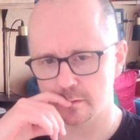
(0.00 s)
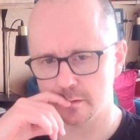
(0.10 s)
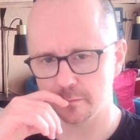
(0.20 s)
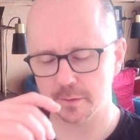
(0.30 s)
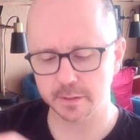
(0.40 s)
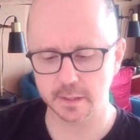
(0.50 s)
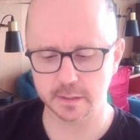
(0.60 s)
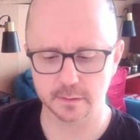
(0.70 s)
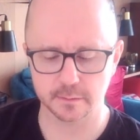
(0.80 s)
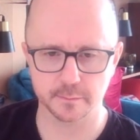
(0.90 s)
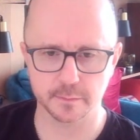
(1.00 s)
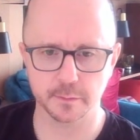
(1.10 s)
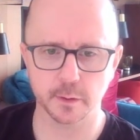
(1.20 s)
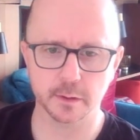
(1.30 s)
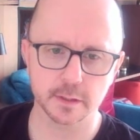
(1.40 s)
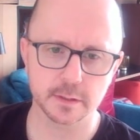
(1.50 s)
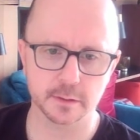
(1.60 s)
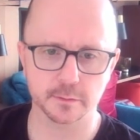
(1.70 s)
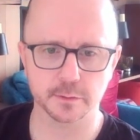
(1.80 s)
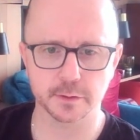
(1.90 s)
In which case, well, let's
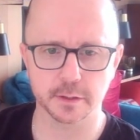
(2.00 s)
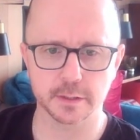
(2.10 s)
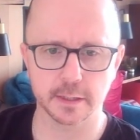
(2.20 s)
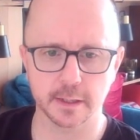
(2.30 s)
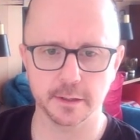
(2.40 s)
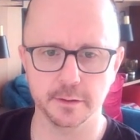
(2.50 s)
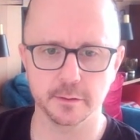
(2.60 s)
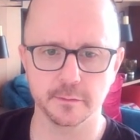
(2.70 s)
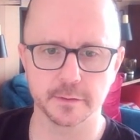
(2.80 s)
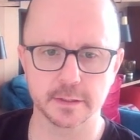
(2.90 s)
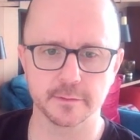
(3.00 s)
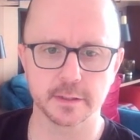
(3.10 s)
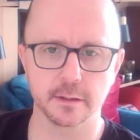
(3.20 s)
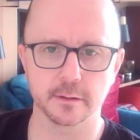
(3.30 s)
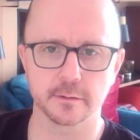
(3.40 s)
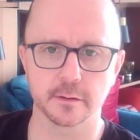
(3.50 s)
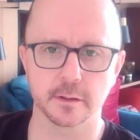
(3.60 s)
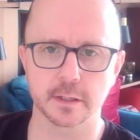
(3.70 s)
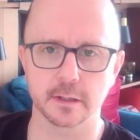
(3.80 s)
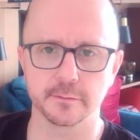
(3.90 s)
also check that U for 17 across. I
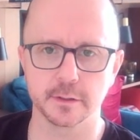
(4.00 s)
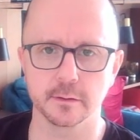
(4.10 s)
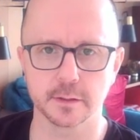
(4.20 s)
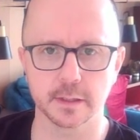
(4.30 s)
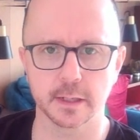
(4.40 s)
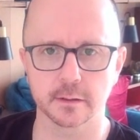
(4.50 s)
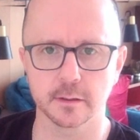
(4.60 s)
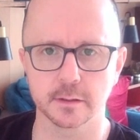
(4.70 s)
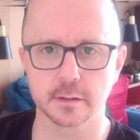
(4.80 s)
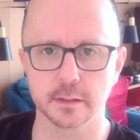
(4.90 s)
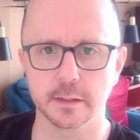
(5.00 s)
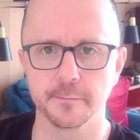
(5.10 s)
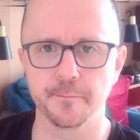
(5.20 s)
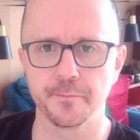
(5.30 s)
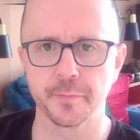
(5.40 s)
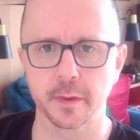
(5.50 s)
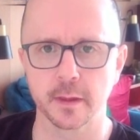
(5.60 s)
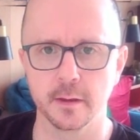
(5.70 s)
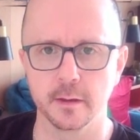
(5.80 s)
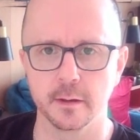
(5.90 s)
never really looked at that closely.
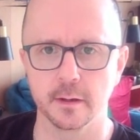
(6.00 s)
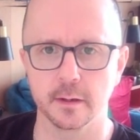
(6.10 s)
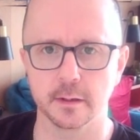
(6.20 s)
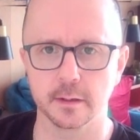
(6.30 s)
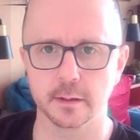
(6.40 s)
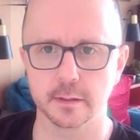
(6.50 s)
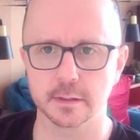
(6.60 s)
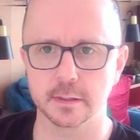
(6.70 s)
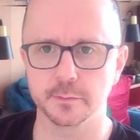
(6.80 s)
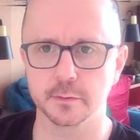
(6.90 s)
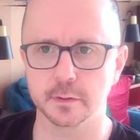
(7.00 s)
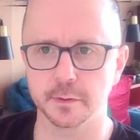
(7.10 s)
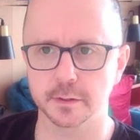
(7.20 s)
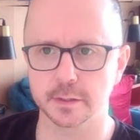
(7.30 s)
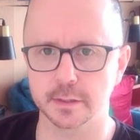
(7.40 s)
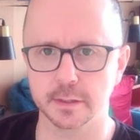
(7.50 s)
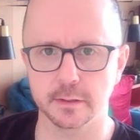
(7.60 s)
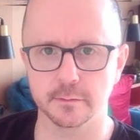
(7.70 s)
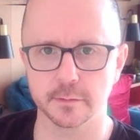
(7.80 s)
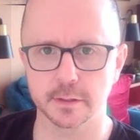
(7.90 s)
Simple deposits
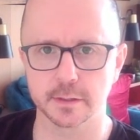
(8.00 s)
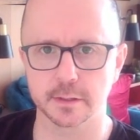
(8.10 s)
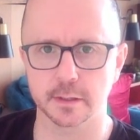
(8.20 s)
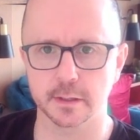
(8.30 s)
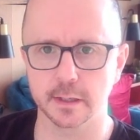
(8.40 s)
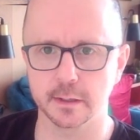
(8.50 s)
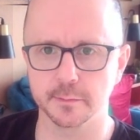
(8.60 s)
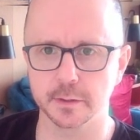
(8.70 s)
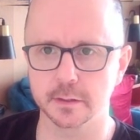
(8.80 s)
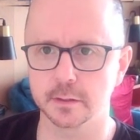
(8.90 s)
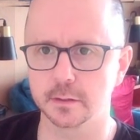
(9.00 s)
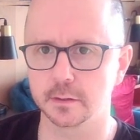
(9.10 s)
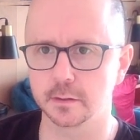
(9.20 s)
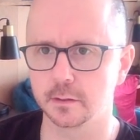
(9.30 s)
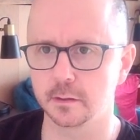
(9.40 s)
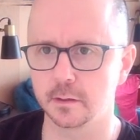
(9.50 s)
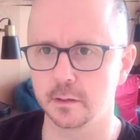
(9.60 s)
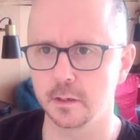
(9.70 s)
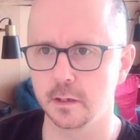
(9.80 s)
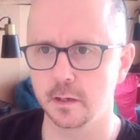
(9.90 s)
in retirement.
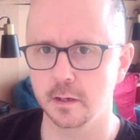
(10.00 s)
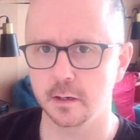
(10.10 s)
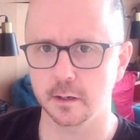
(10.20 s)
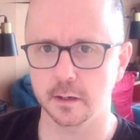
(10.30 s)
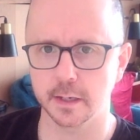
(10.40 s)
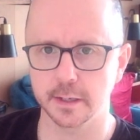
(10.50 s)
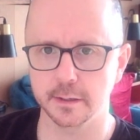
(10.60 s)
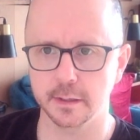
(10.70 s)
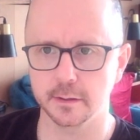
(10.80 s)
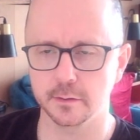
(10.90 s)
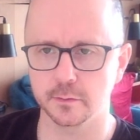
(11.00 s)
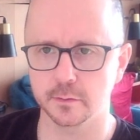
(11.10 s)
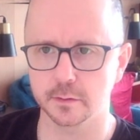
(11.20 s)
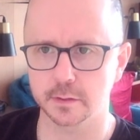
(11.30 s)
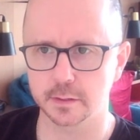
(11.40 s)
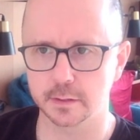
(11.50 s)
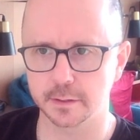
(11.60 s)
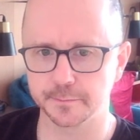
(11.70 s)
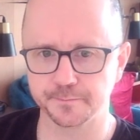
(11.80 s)
I'd endorsed.